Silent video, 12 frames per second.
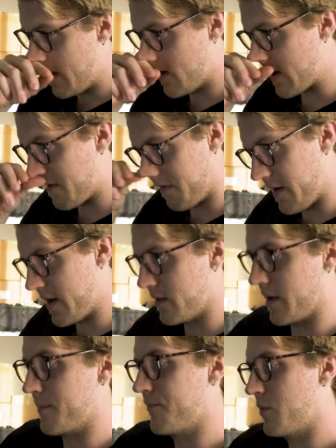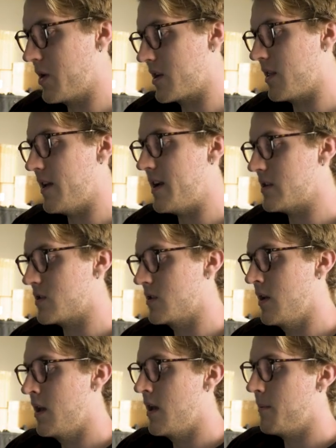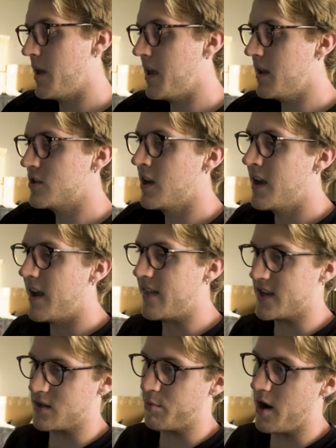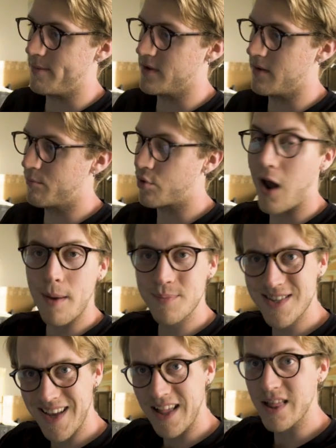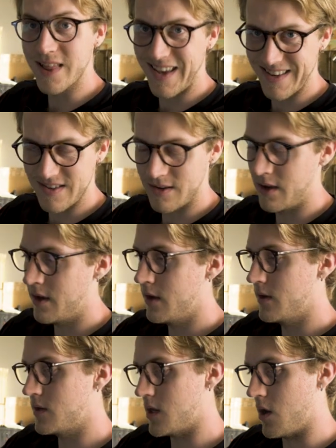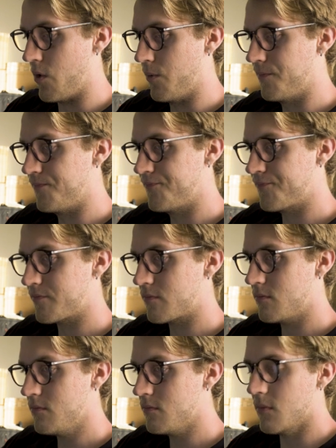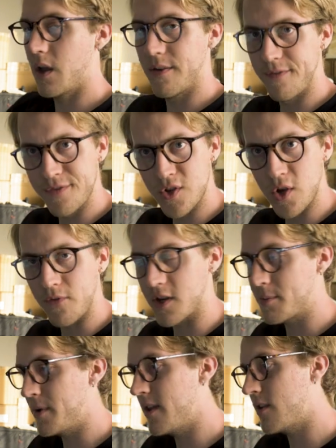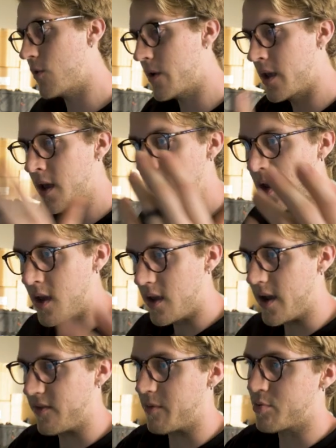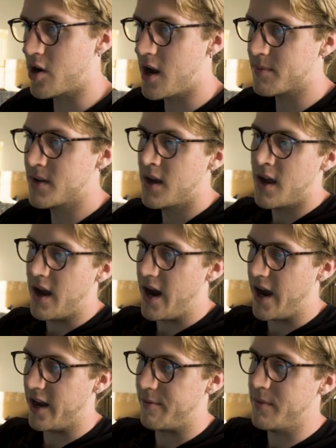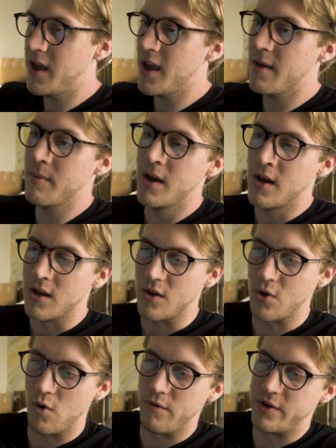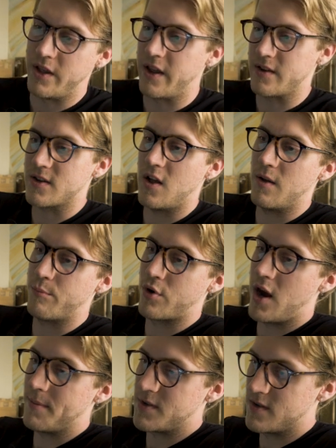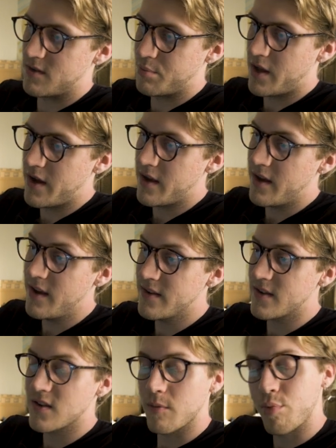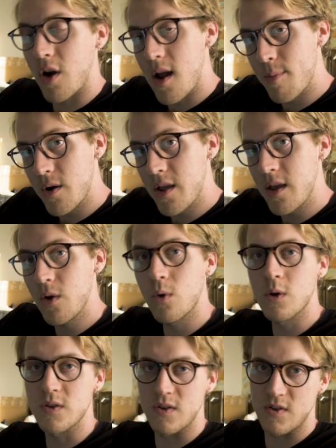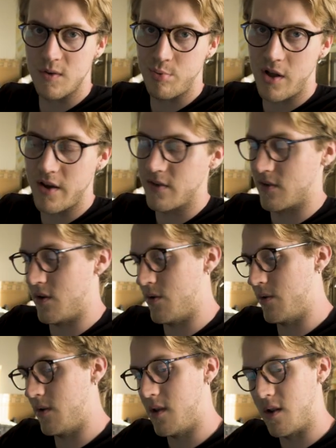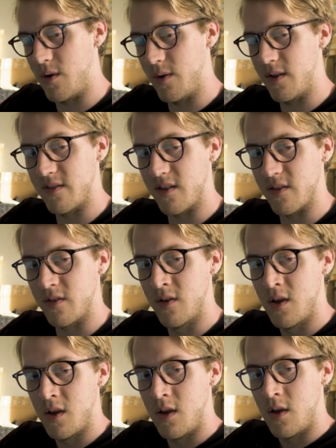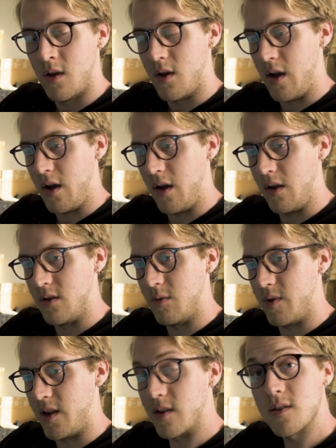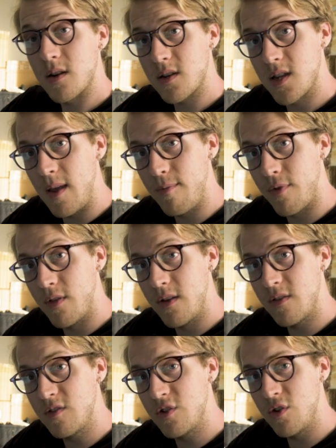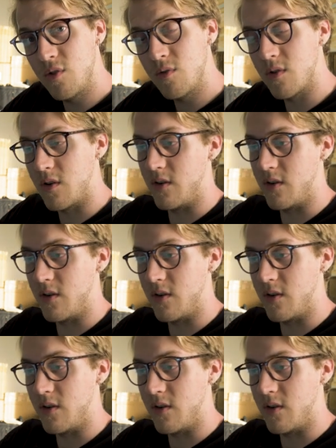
Okay, finally, we get to the last page, and that's the prop, props list. So, self-explanatory, you have your props, item name, you go over to the next column, props and supply. Is this a property or is this supply? So, you know, is this, uh, do we need duct tape for this shoot?